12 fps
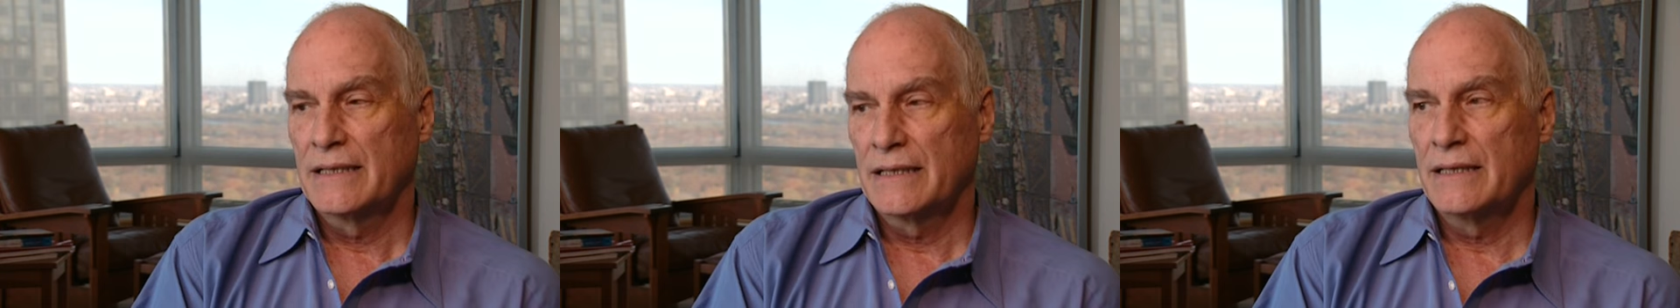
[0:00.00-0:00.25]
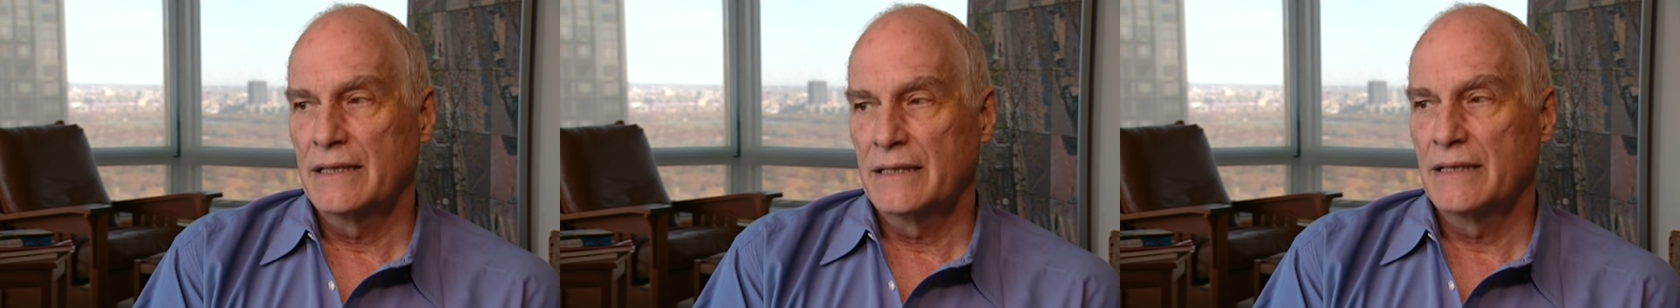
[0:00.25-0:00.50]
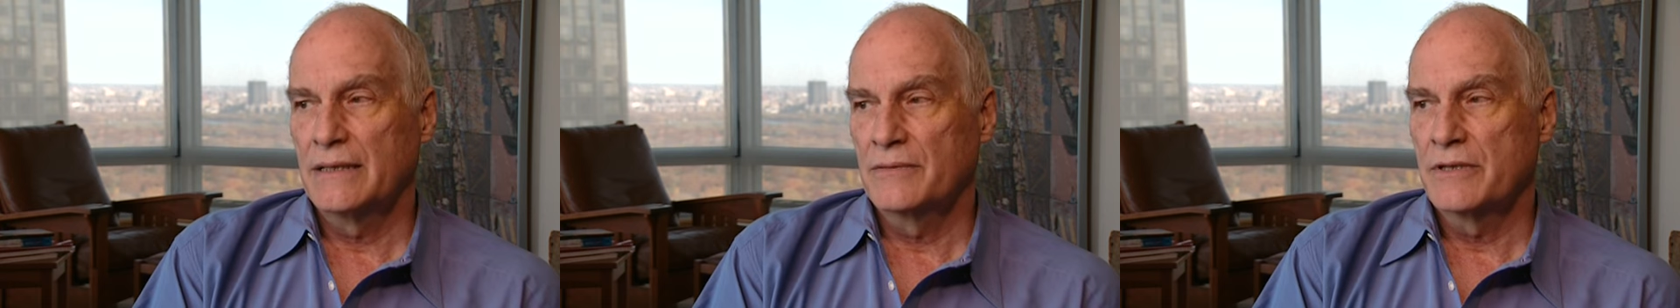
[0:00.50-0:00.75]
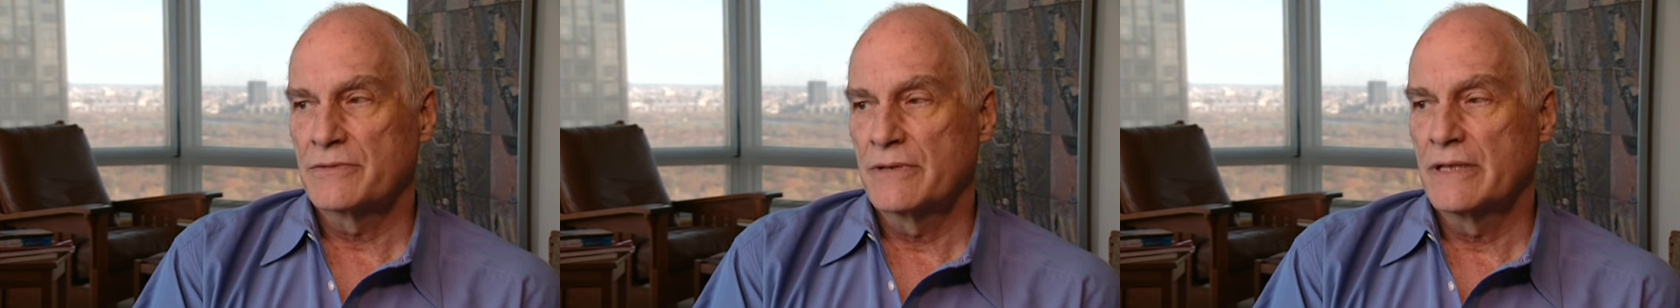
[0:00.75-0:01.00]
it
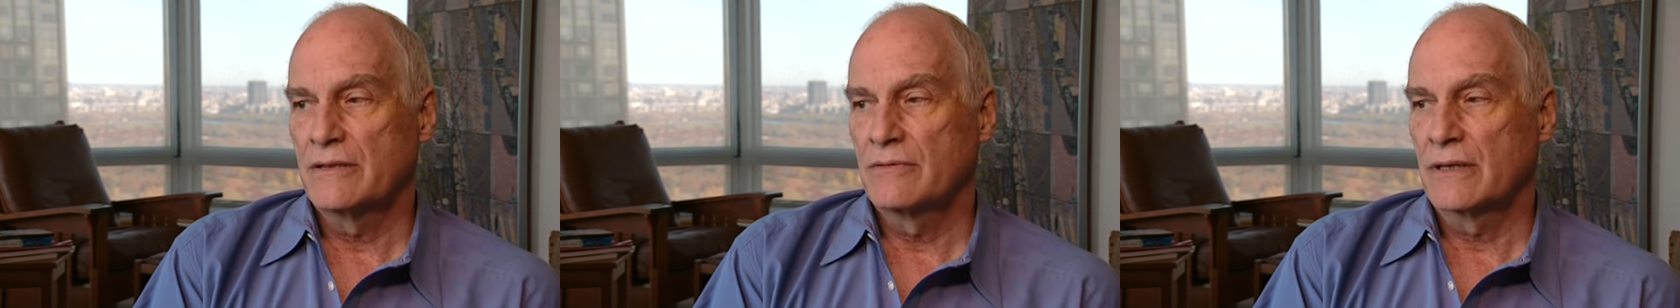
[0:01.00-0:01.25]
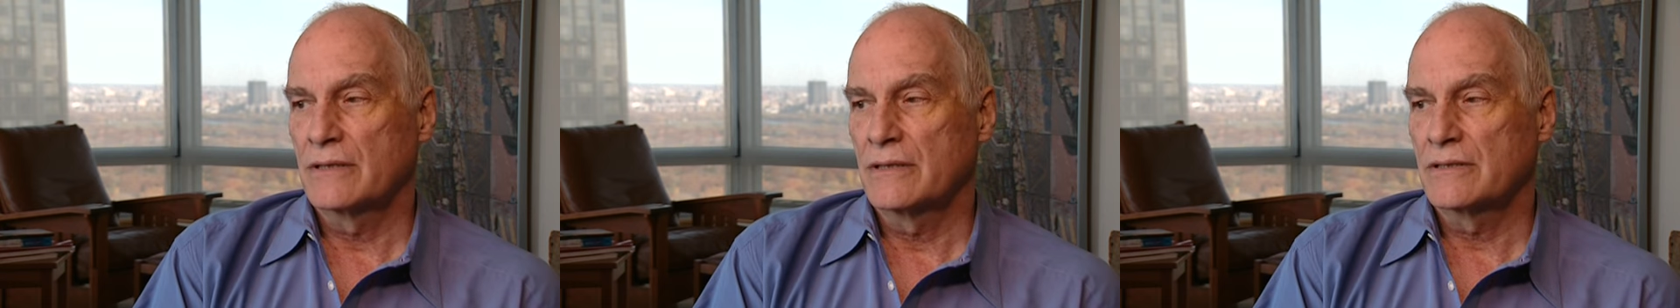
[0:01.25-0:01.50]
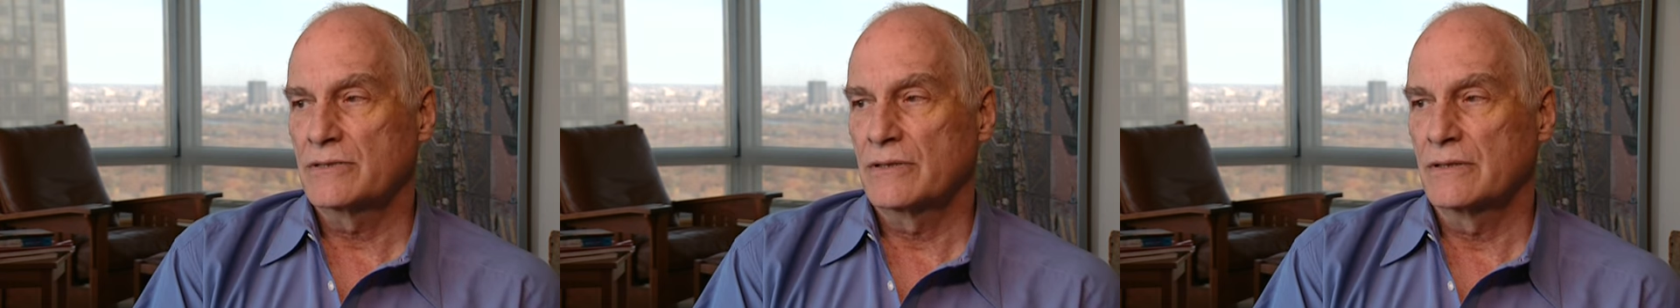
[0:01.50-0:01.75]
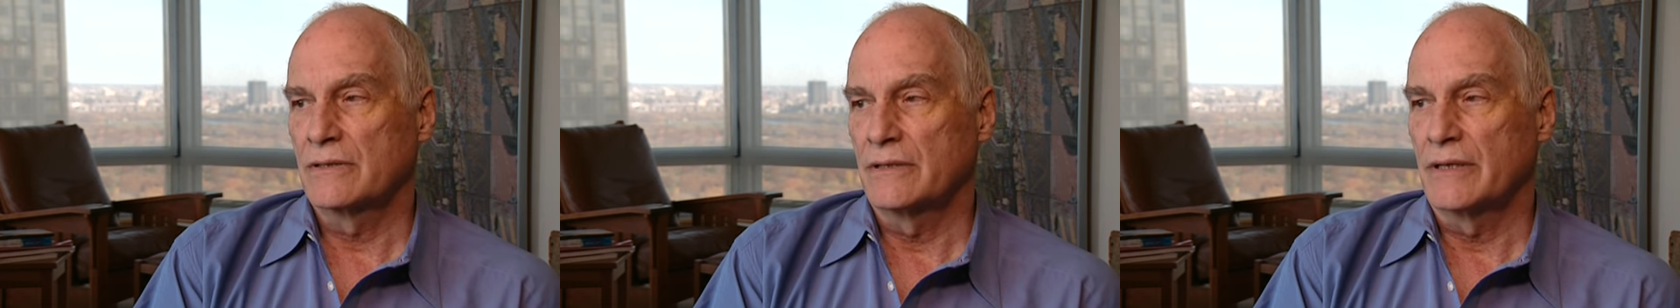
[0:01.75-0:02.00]
was really quite
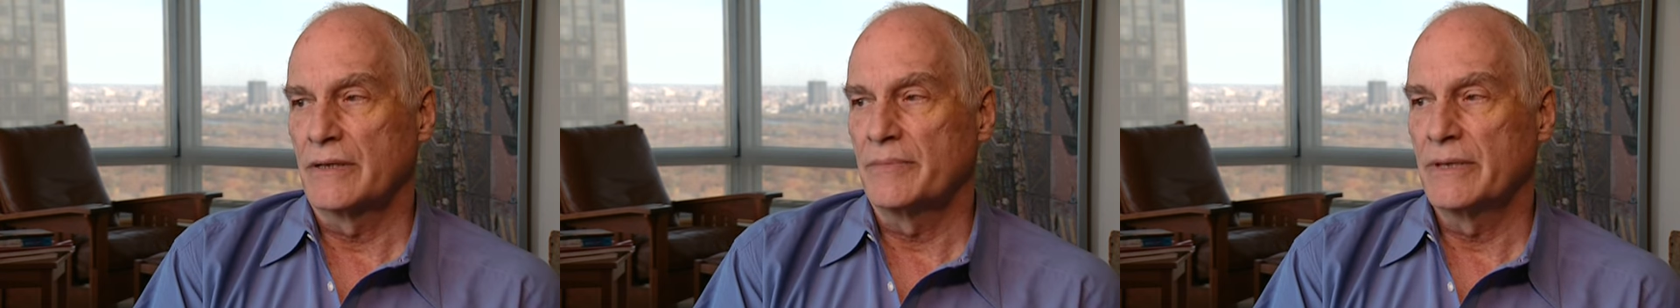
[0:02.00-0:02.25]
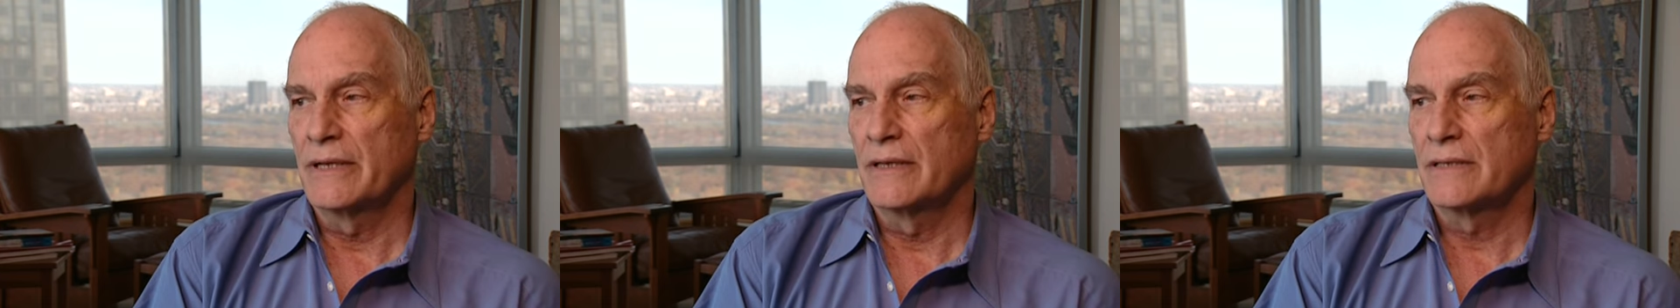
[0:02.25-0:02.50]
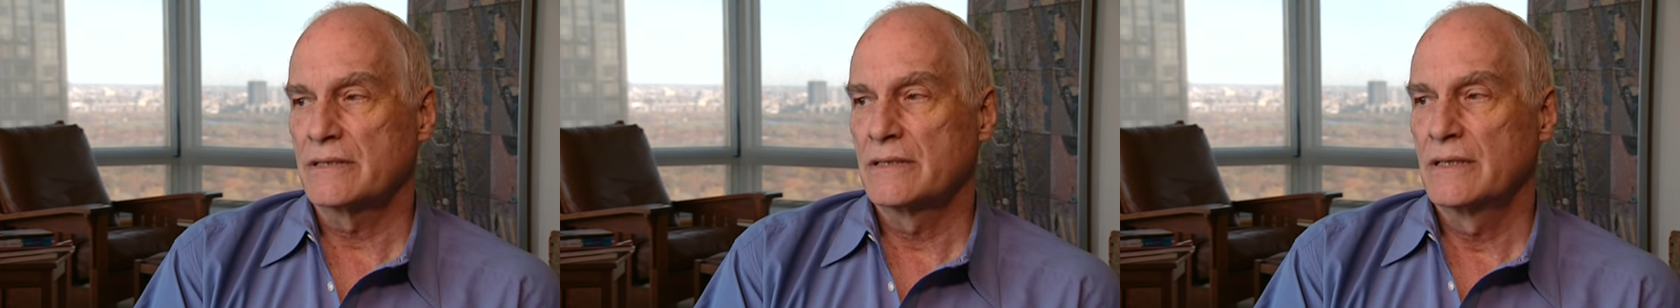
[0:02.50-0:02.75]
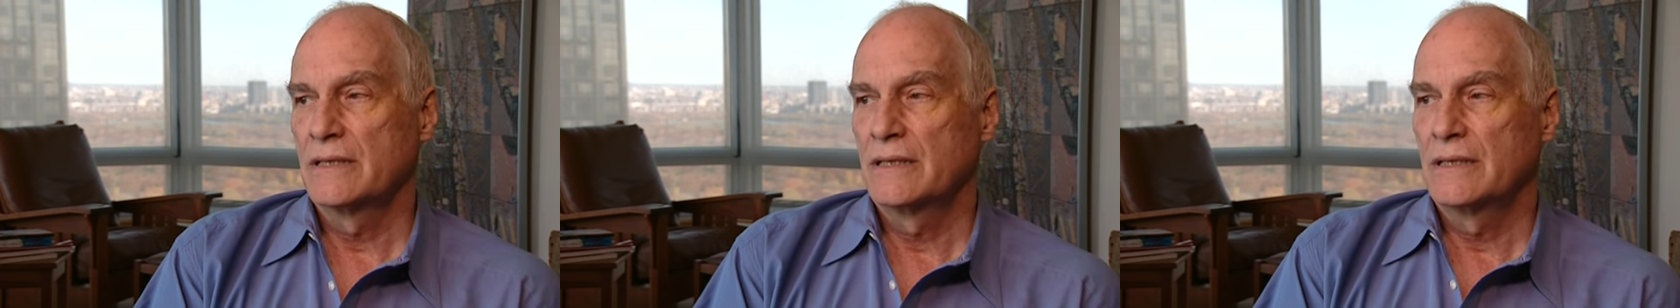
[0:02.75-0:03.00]
extraordinary because
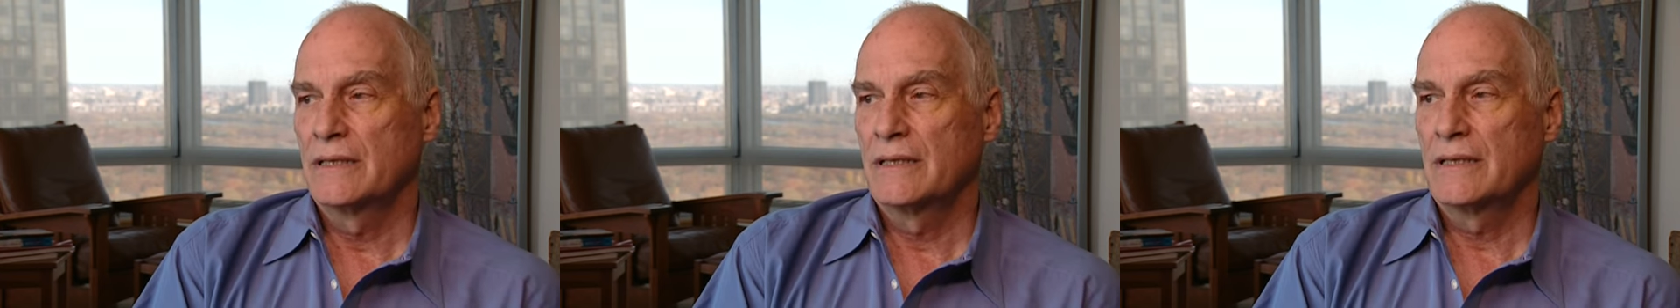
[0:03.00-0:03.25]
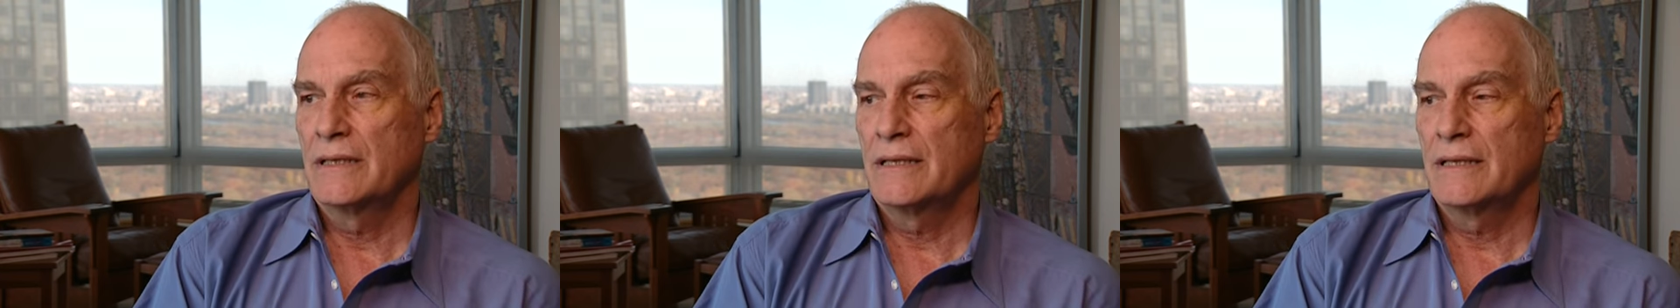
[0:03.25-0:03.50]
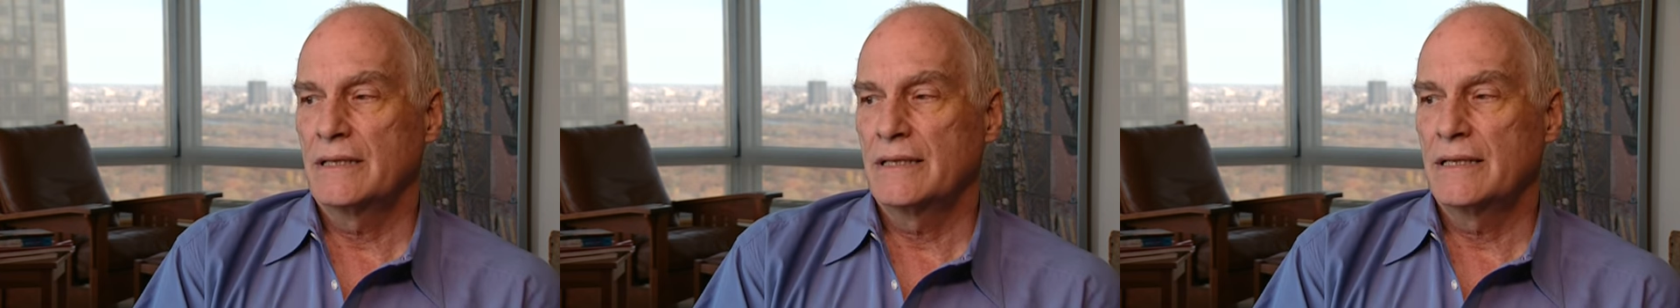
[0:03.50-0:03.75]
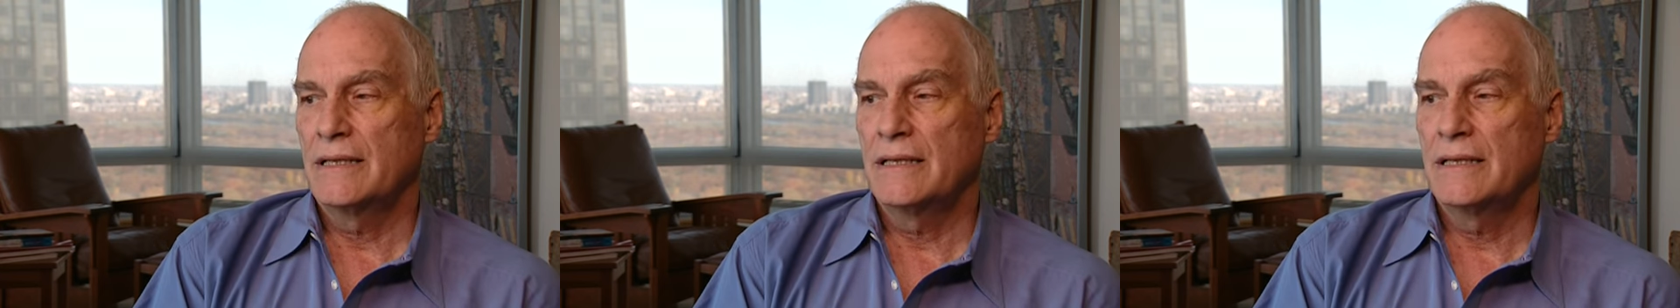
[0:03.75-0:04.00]

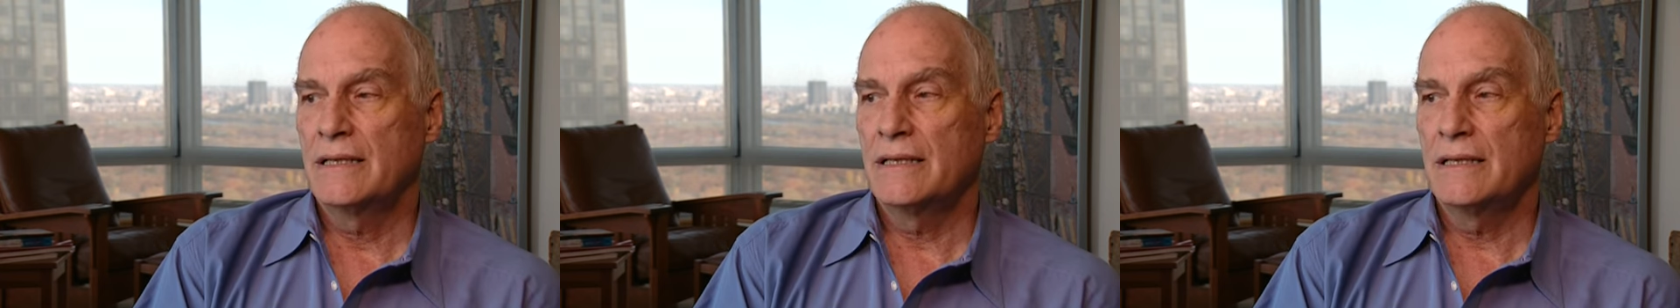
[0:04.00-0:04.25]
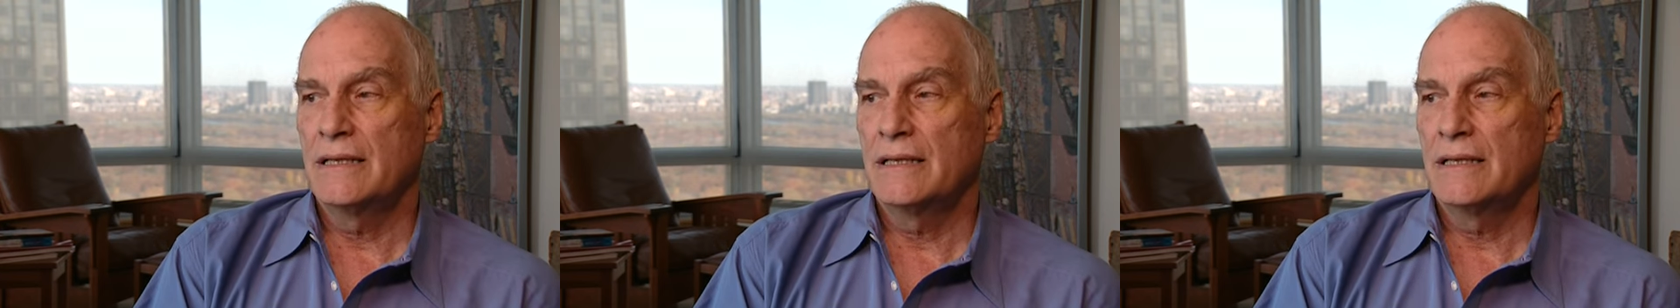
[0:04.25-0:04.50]
the